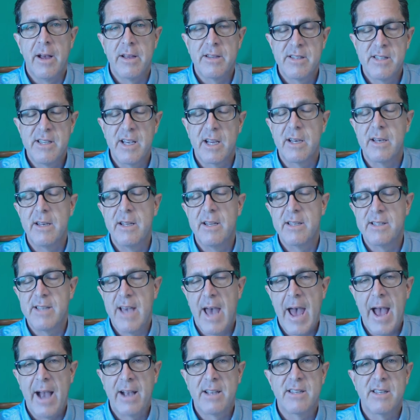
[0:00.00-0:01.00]
sickness,
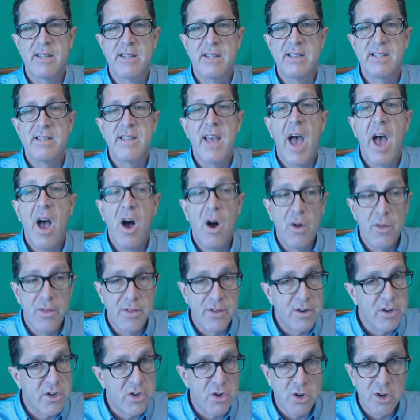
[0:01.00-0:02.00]
accidents,
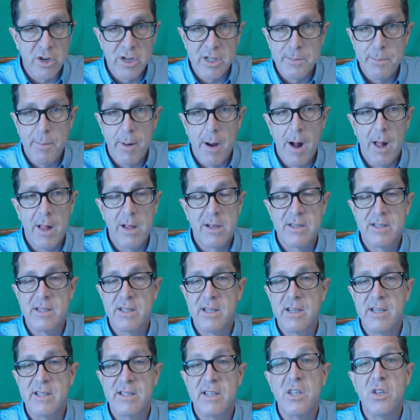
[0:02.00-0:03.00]
health insurance
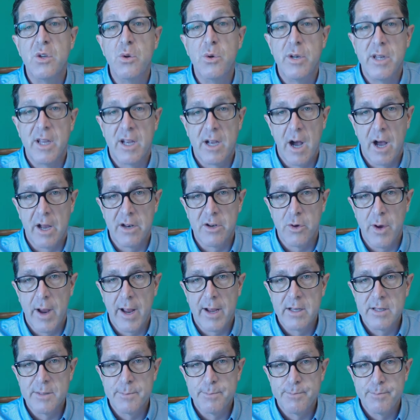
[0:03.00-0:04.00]
policies, annuity
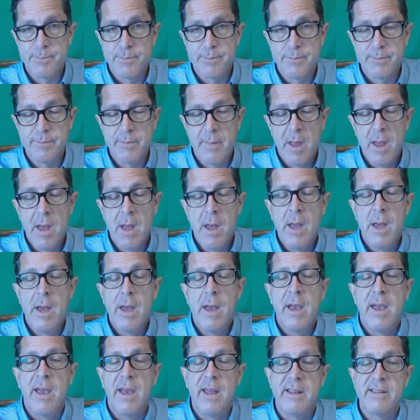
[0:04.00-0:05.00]
contracts.
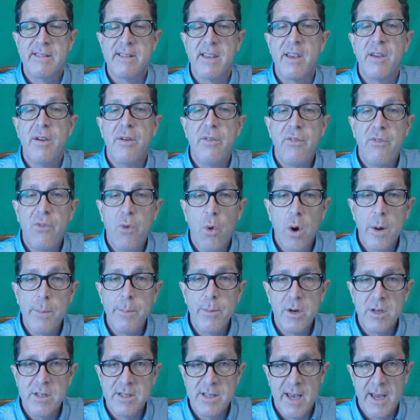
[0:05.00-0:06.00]
It is a
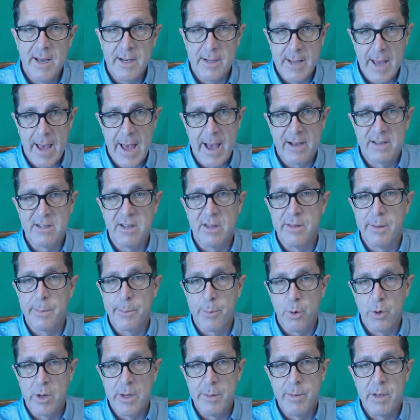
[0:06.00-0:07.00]
4% tax on
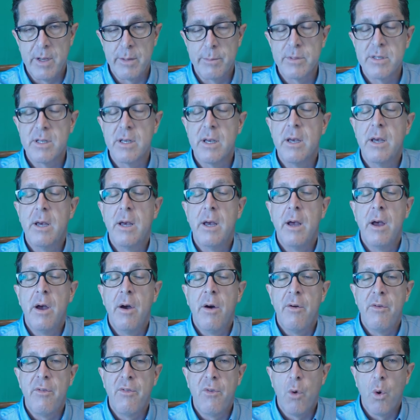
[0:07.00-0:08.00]
the premiums
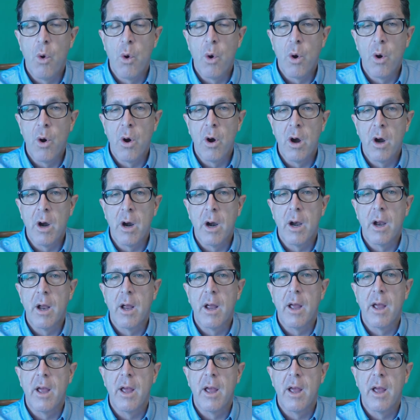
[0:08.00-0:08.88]
for